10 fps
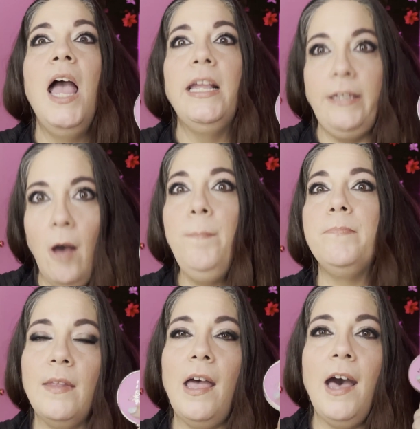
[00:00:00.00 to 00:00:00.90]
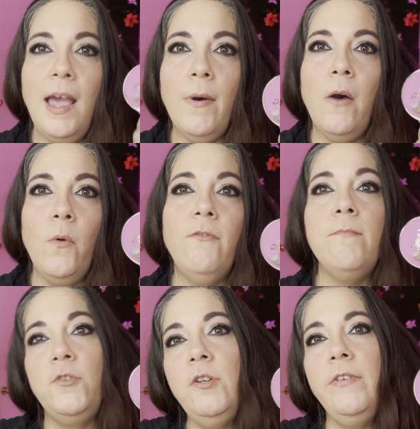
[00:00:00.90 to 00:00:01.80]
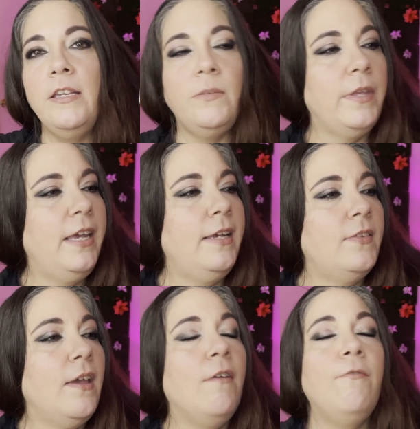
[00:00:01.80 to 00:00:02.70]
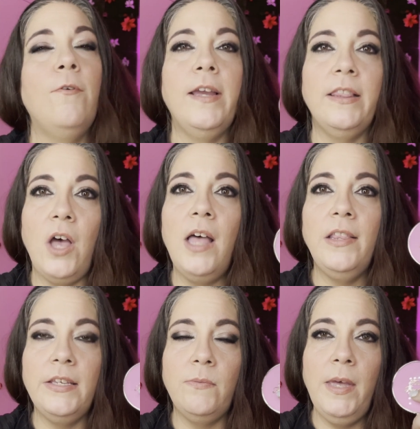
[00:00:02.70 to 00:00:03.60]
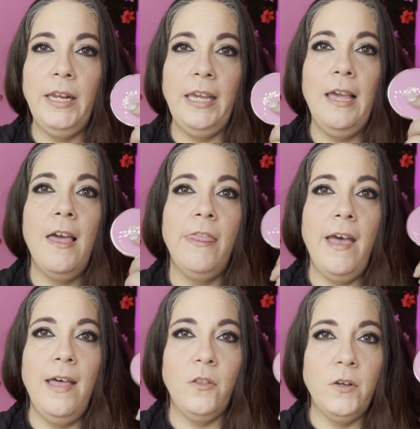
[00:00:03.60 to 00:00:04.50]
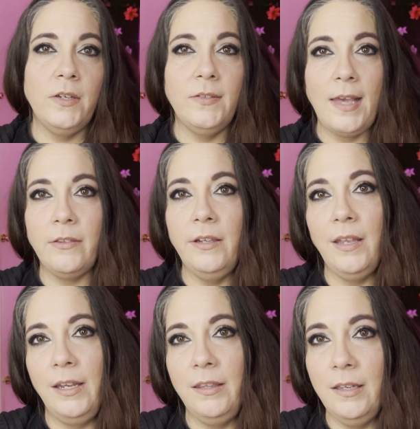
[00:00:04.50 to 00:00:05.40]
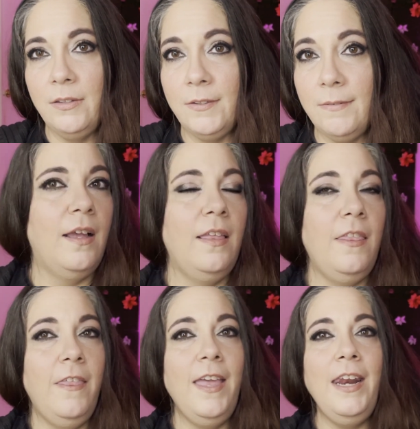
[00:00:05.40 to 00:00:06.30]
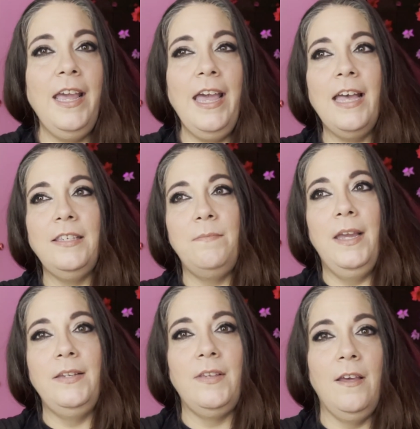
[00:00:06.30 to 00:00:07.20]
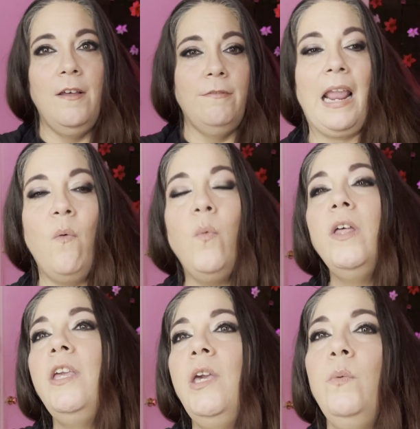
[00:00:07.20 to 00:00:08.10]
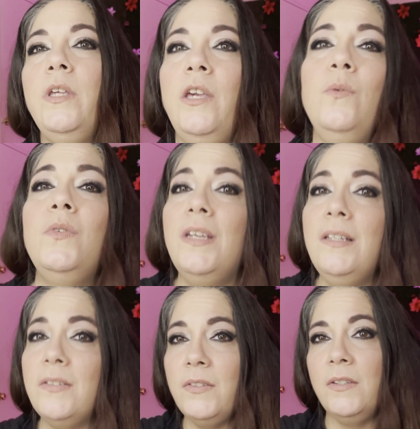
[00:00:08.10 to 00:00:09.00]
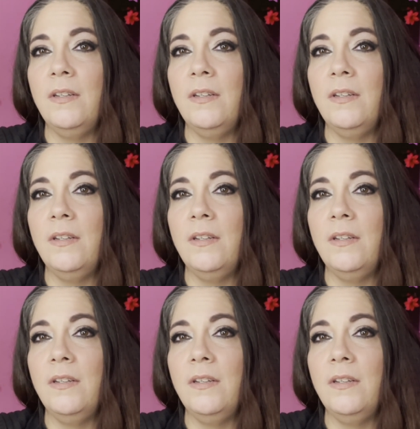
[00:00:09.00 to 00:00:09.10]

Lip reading: Yup, I bought one from Juvia's Place for a lot less money that looks exactly like this. Then I asked myself, will you use it?